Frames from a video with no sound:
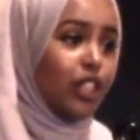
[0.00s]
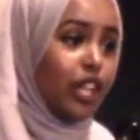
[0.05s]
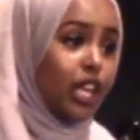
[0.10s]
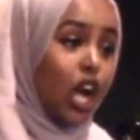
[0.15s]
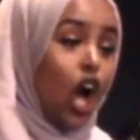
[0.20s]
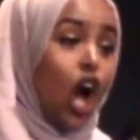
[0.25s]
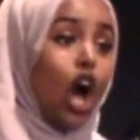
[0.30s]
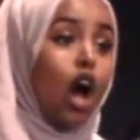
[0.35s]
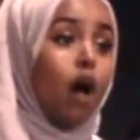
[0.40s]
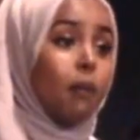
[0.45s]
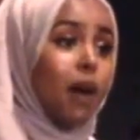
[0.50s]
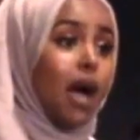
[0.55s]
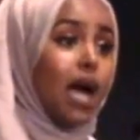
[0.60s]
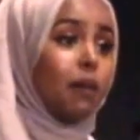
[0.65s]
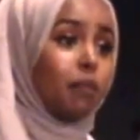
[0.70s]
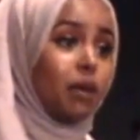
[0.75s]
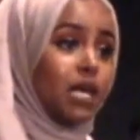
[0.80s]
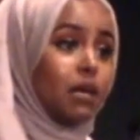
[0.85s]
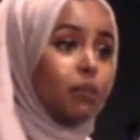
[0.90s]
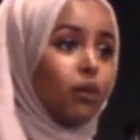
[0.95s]
that all
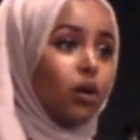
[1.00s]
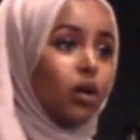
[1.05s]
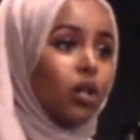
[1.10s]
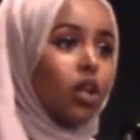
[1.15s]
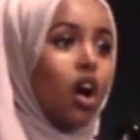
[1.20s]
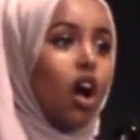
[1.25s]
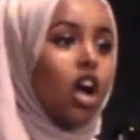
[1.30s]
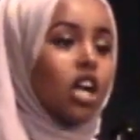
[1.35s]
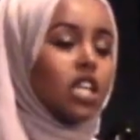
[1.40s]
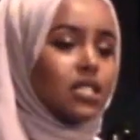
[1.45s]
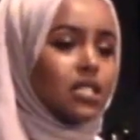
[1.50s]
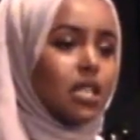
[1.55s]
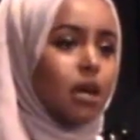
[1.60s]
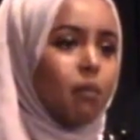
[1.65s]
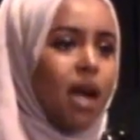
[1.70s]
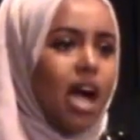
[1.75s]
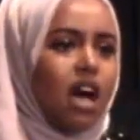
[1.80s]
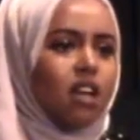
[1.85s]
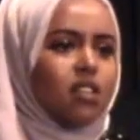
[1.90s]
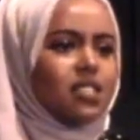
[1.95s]
my people are
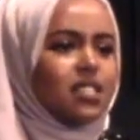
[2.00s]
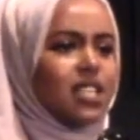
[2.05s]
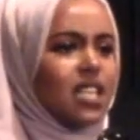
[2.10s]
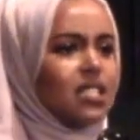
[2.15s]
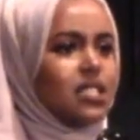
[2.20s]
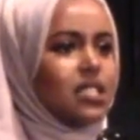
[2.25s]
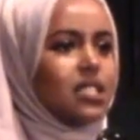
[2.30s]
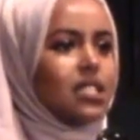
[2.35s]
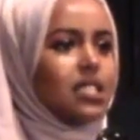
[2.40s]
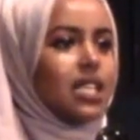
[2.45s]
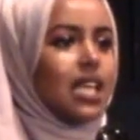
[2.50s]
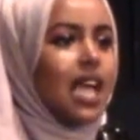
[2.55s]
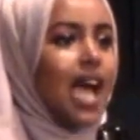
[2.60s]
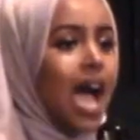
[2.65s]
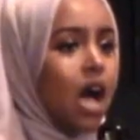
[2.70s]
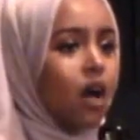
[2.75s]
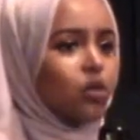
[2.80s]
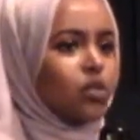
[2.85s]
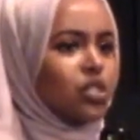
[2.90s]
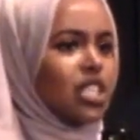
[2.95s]
somehow senselessly
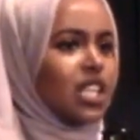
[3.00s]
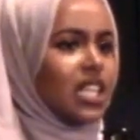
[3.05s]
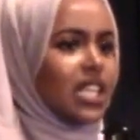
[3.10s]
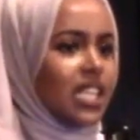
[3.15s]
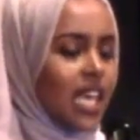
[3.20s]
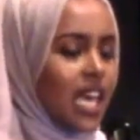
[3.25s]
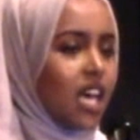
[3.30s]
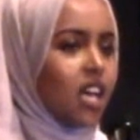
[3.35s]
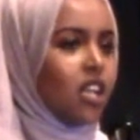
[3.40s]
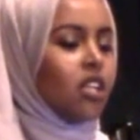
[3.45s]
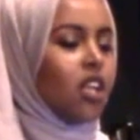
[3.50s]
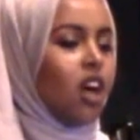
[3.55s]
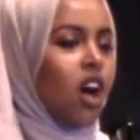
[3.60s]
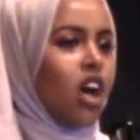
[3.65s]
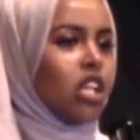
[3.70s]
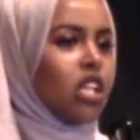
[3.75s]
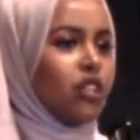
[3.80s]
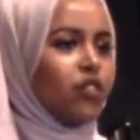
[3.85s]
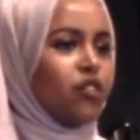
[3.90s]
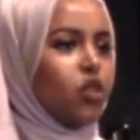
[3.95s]
out to kill
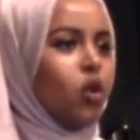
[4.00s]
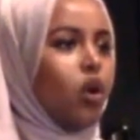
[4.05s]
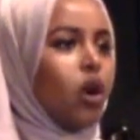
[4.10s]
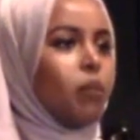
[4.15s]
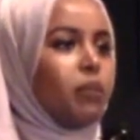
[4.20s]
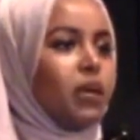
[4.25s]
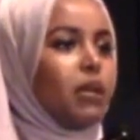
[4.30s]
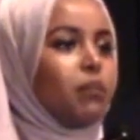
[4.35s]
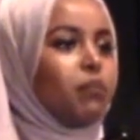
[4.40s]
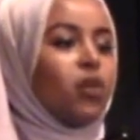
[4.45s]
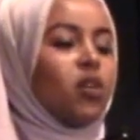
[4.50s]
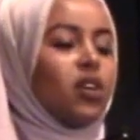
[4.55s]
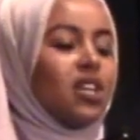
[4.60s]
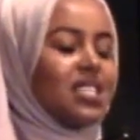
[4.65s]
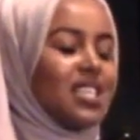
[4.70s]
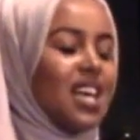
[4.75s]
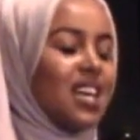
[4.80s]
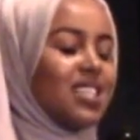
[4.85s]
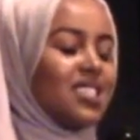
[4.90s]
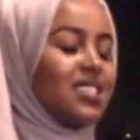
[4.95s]
all of your people
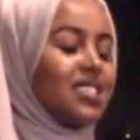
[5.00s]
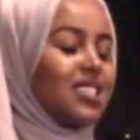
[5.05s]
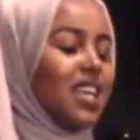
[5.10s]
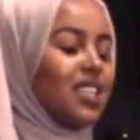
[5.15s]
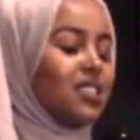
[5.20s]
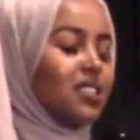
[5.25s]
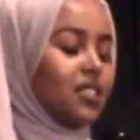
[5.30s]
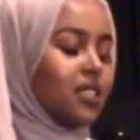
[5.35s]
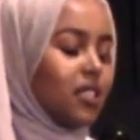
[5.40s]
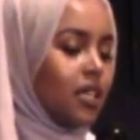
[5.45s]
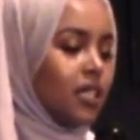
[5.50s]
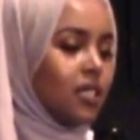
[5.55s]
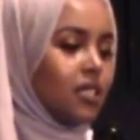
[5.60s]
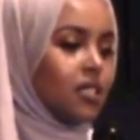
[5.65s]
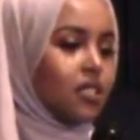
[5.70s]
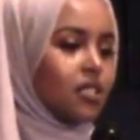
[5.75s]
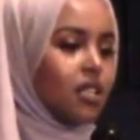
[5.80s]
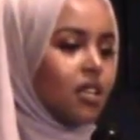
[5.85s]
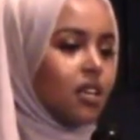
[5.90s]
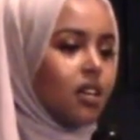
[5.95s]
is as
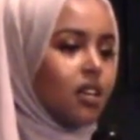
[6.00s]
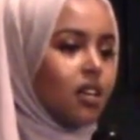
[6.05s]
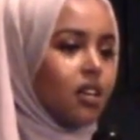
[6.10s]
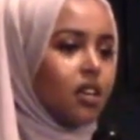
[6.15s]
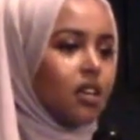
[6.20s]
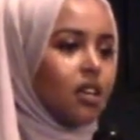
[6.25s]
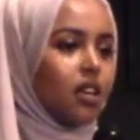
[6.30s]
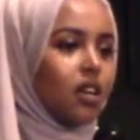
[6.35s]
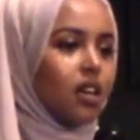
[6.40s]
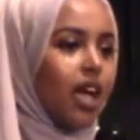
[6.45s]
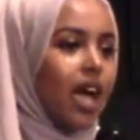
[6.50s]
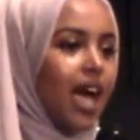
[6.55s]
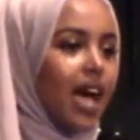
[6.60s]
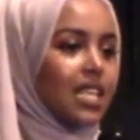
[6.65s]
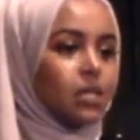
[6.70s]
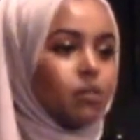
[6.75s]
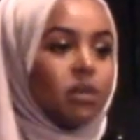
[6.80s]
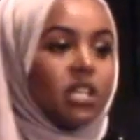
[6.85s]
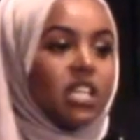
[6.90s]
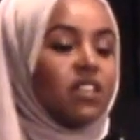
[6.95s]
senseless
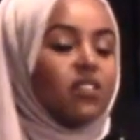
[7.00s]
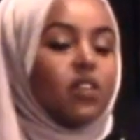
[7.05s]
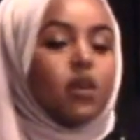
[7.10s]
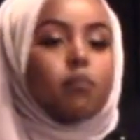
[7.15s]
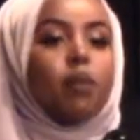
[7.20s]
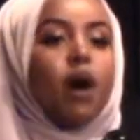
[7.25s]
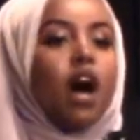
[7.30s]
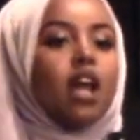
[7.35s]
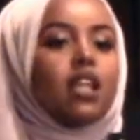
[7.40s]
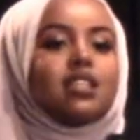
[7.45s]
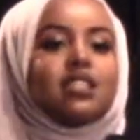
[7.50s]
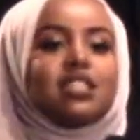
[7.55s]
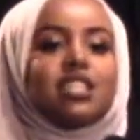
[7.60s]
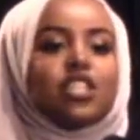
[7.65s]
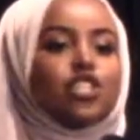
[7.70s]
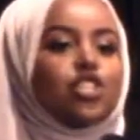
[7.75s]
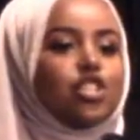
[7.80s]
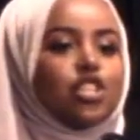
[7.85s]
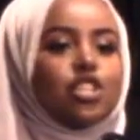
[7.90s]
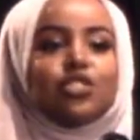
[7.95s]
as believing
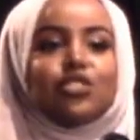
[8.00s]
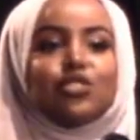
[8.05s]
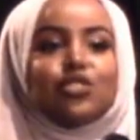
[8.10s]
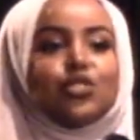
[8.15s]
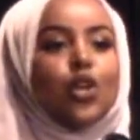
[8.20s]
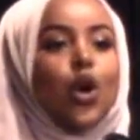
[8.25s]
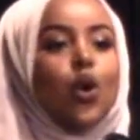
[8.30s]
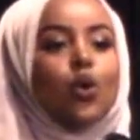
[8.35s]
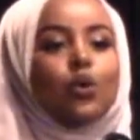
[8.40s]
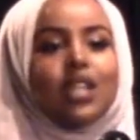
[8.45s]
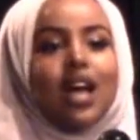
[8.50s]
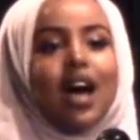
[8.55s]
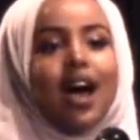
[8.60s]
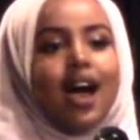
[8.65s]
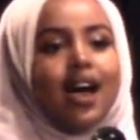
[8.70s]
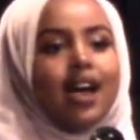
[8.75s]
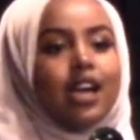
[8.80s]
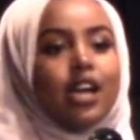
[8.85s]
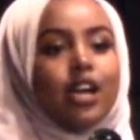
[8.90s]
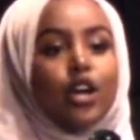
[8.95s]
politicians don't
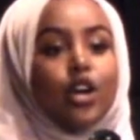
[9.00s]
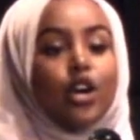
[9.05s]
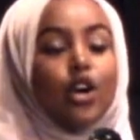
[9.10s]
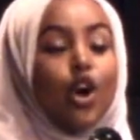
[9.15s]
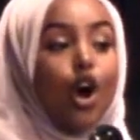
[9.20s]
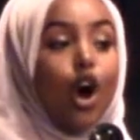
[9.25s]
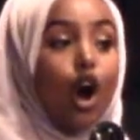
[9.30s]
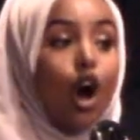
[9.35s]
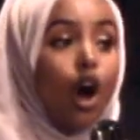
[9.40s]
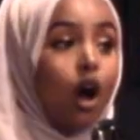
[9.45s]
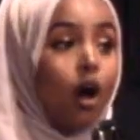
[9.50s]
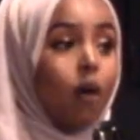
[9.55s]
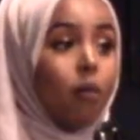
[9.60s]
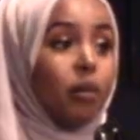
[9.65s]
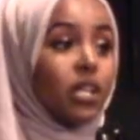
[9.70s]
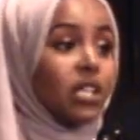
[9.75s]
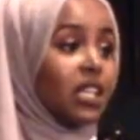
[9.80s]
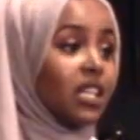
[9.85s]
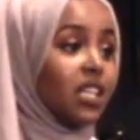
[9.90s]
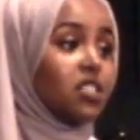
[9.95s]
lie or
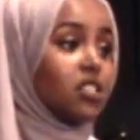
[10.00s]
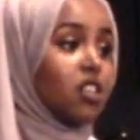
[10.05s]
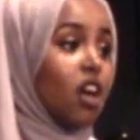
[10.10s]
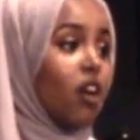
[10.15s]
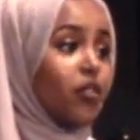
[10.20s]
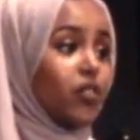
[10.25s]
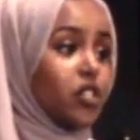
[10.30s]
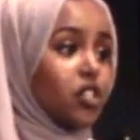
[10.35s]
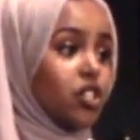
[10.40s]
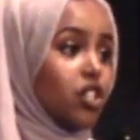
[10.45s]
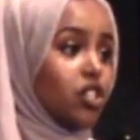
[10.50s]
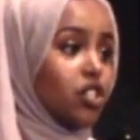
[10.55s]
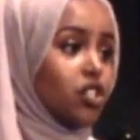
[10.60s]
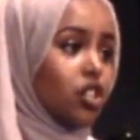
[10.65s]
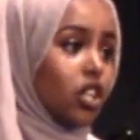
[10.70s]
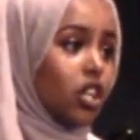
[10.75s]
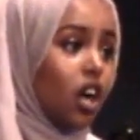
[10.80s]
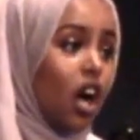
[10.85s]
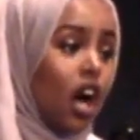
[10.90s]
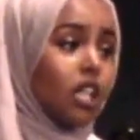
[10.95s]
all police officers
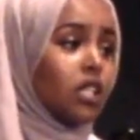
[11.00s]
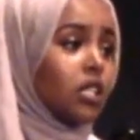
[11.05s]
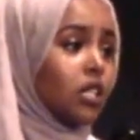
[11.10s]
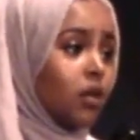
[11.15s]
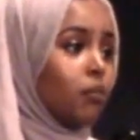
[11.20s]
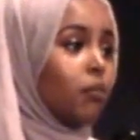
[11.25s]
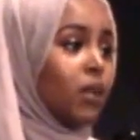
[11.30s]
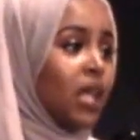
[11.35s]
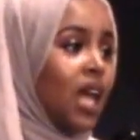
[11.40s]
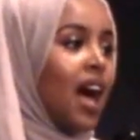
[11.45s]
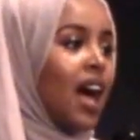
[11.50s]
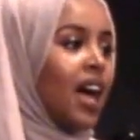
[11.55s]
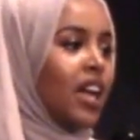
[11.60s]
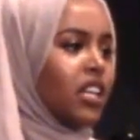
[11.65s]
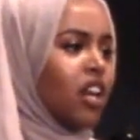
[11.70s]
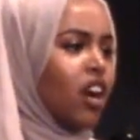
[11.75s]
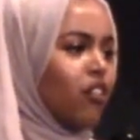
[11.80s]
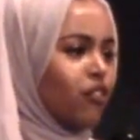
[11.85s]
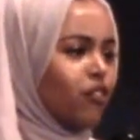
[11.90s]
are colorblind.